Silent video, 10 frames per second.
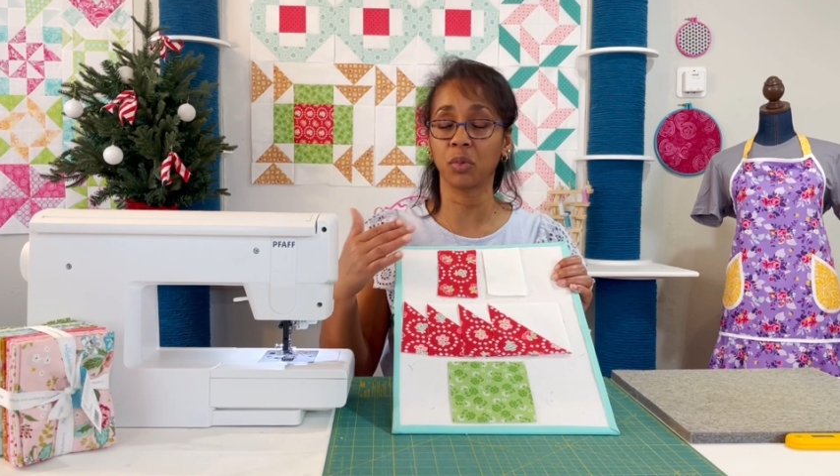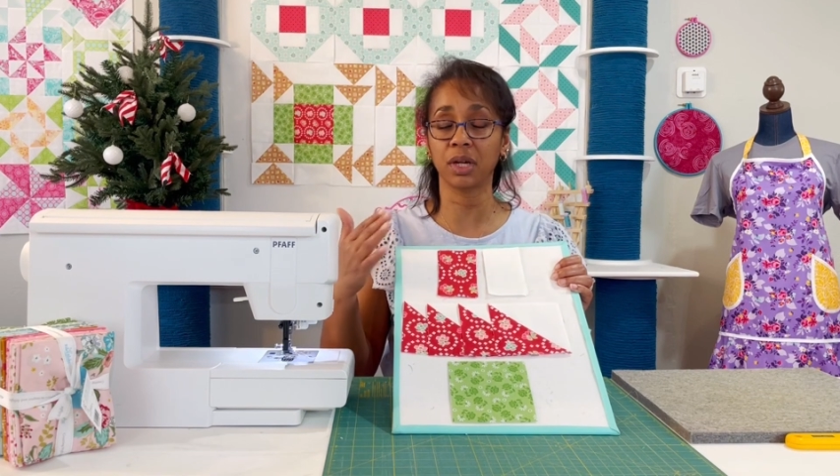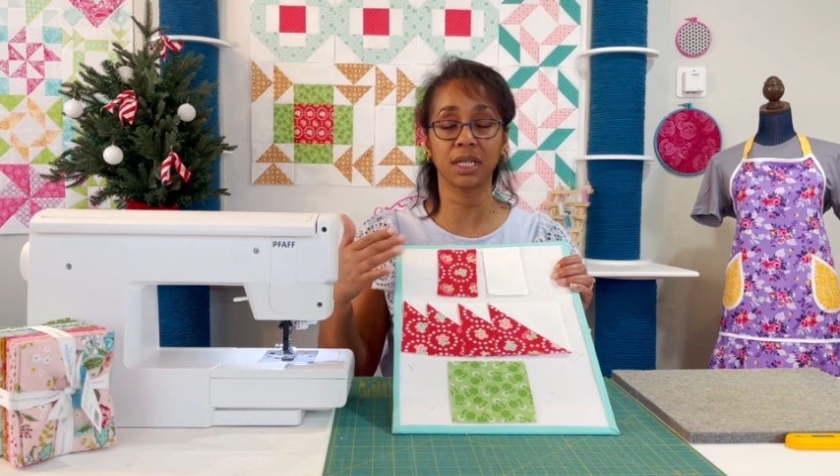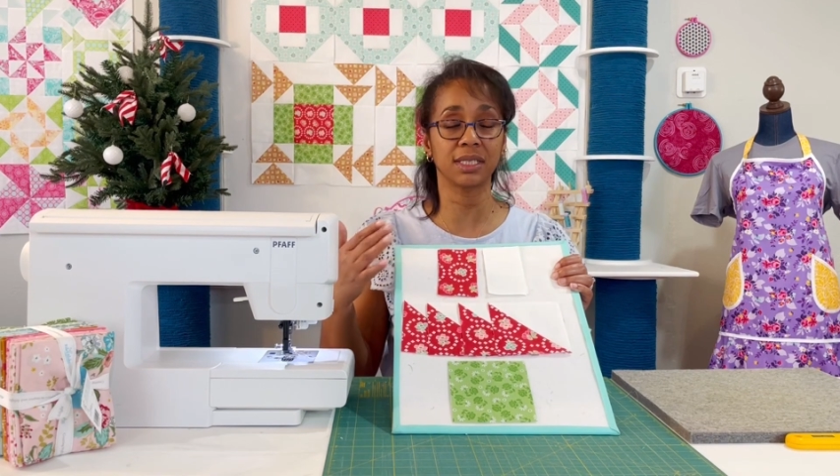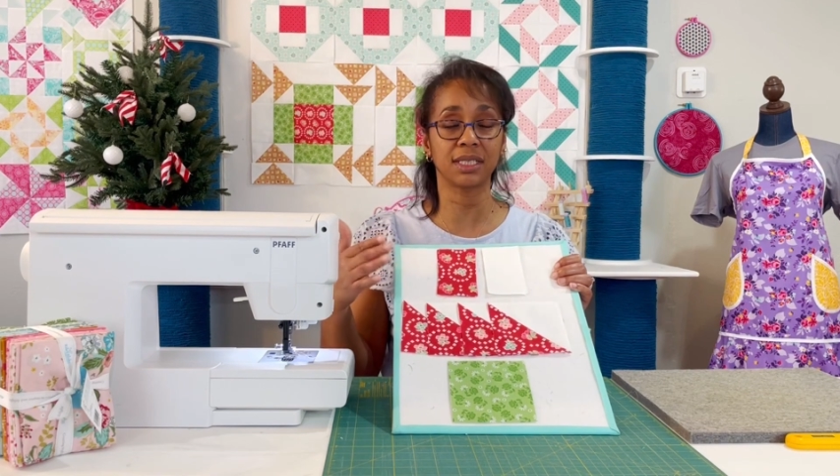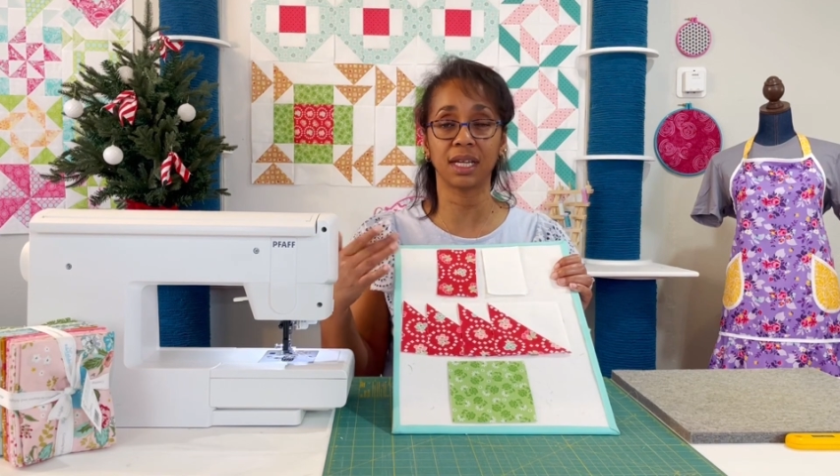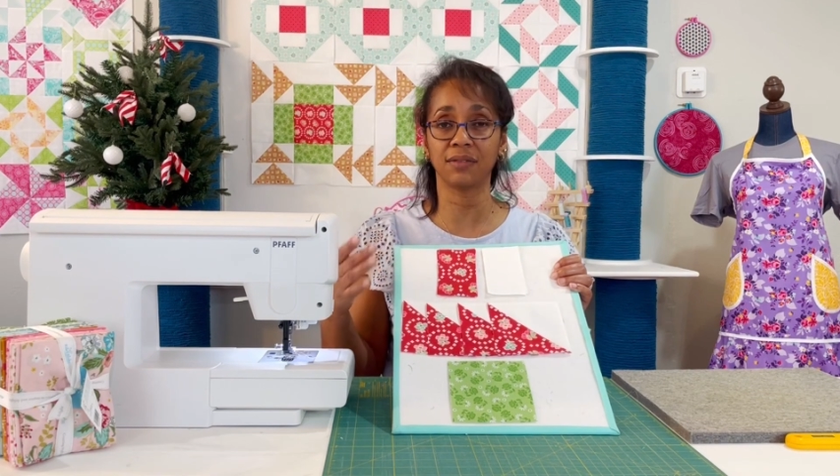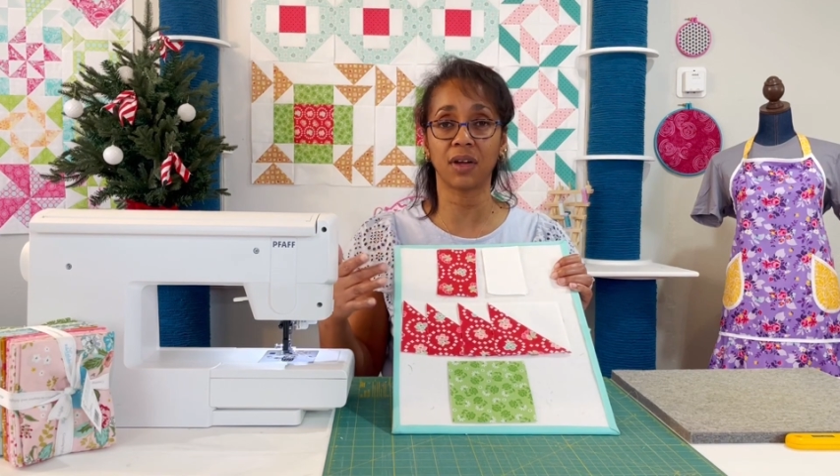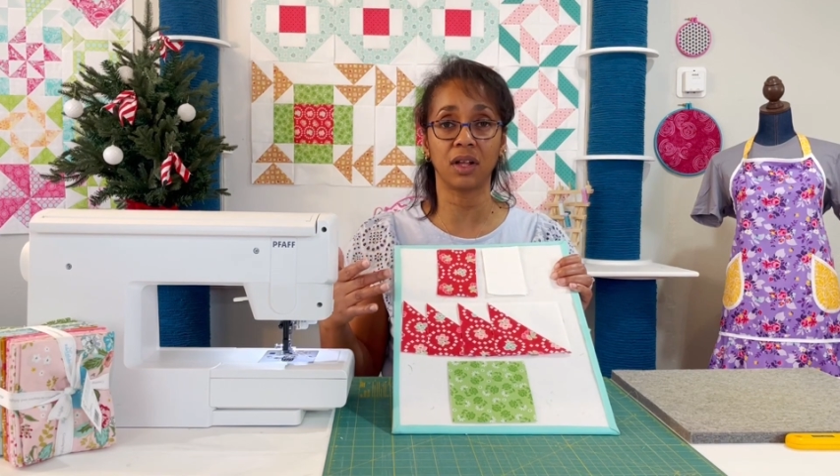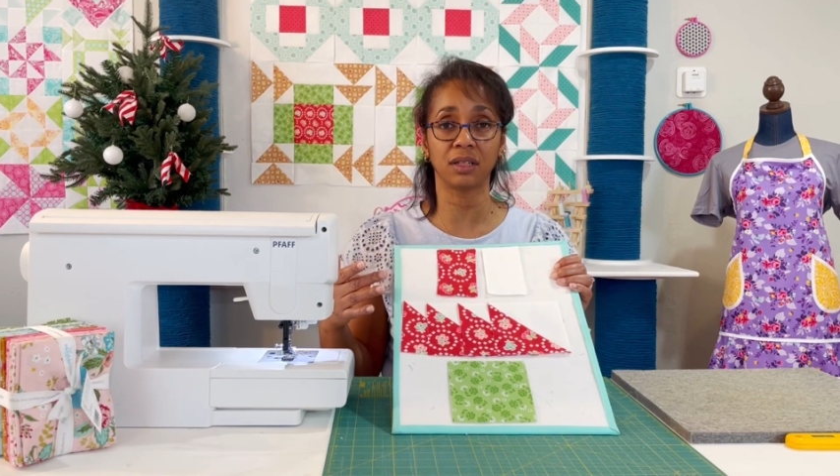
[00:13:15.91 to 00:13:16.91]
We're going to
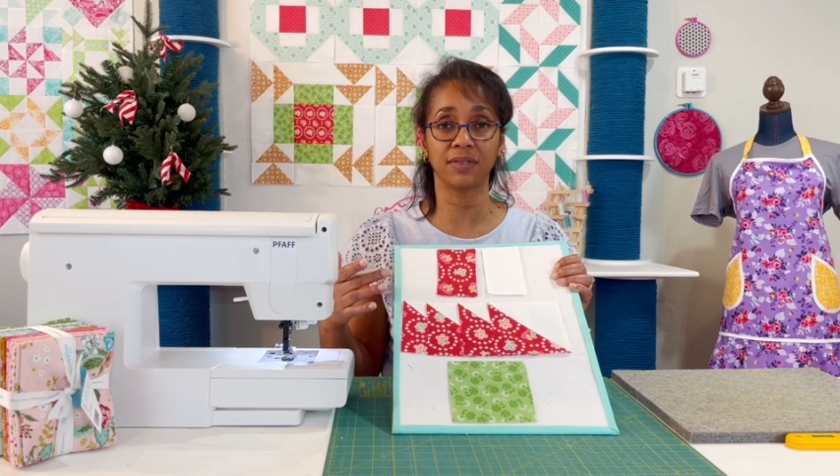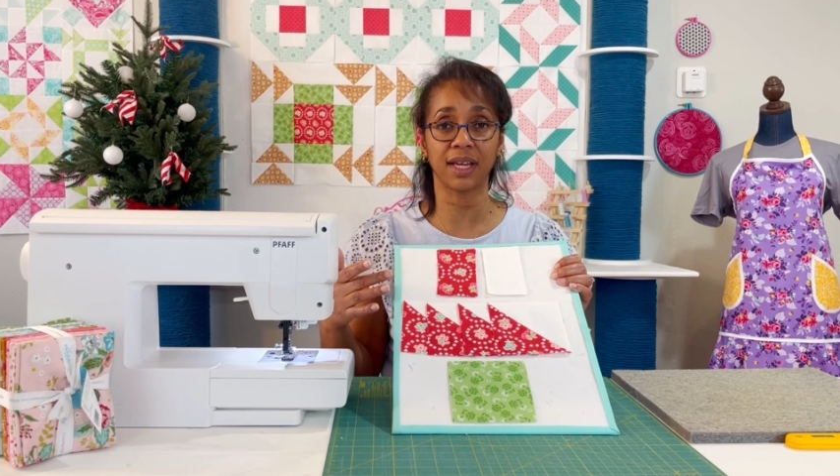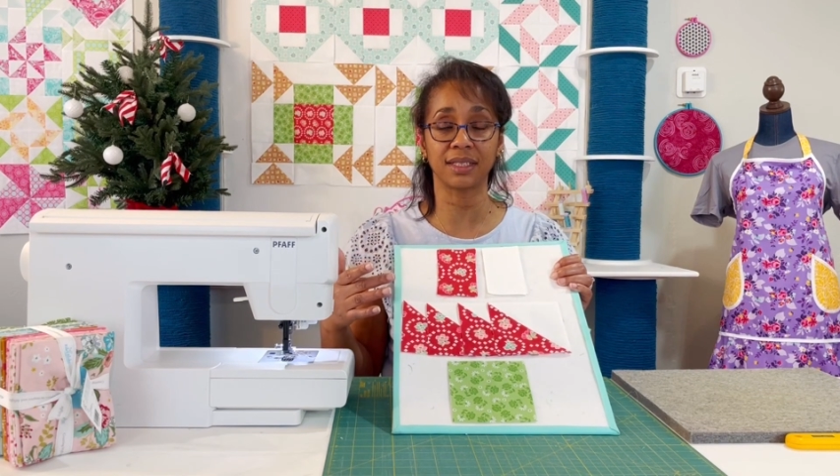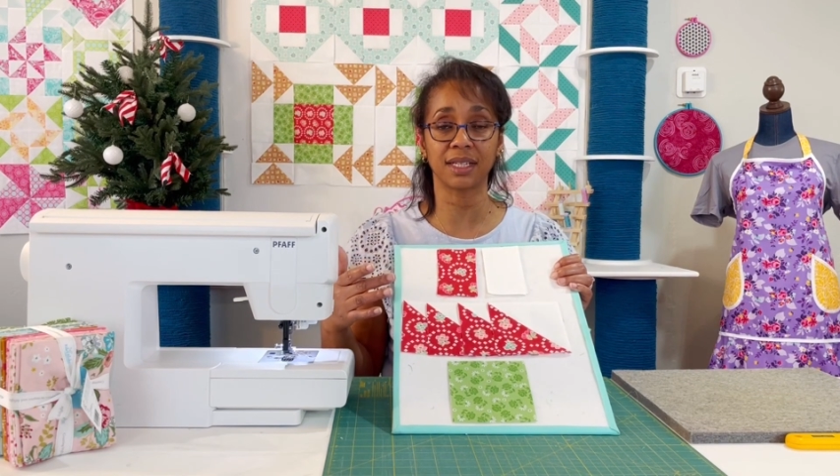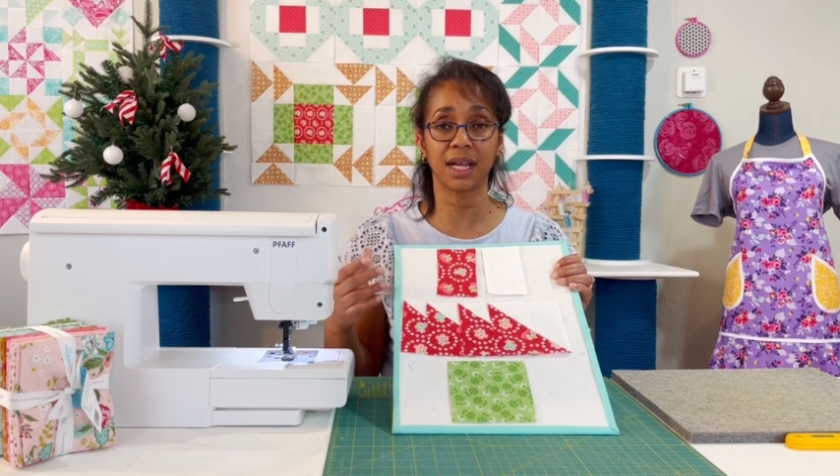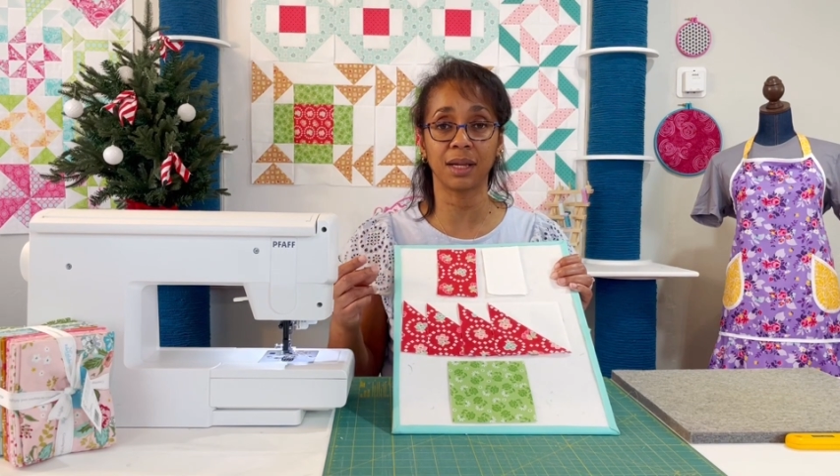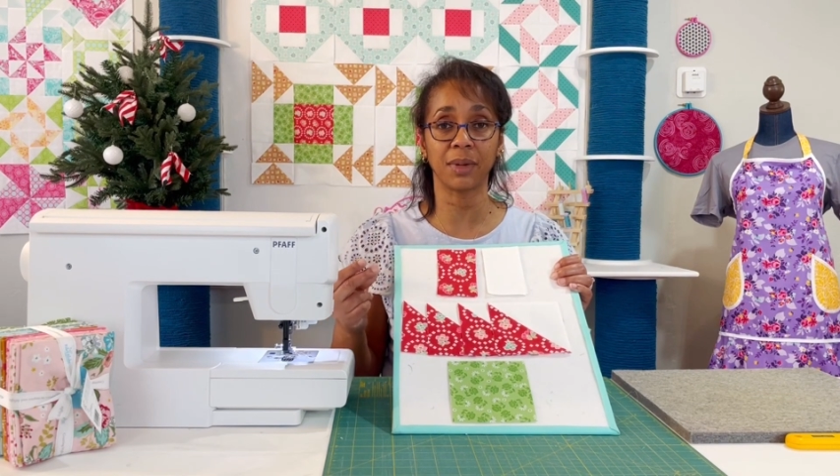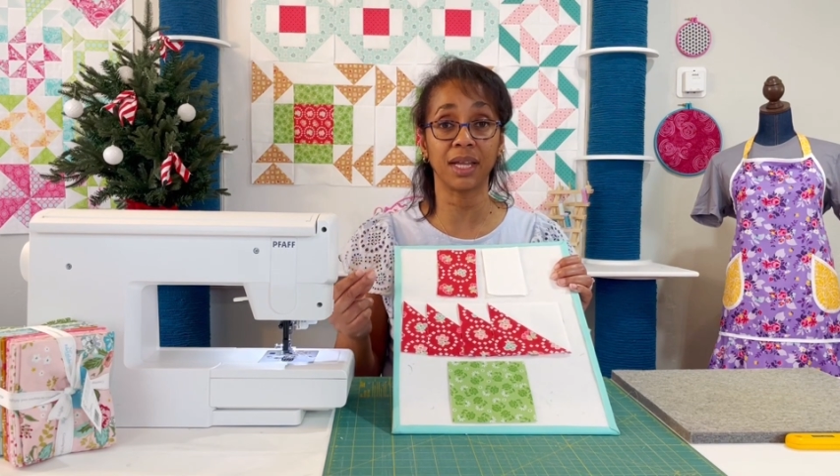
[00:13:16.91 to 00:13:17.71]
save all of that time,